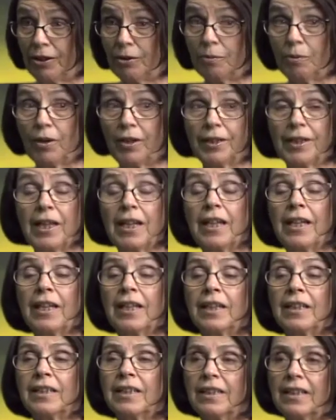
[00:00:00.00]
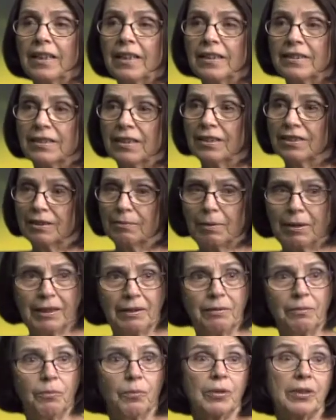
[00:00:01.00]
that you want. So if somebody
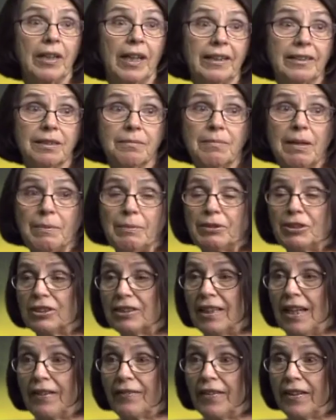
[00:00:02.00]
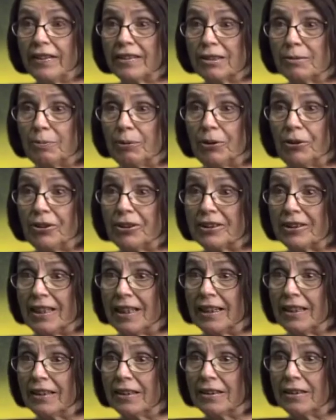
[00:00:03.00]
would like to maybe just have that experience,
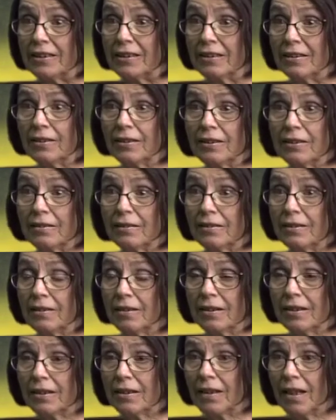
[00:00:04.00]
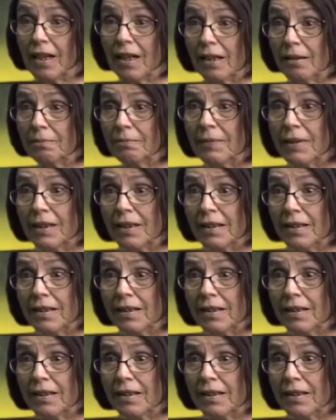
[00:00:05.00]
they can come.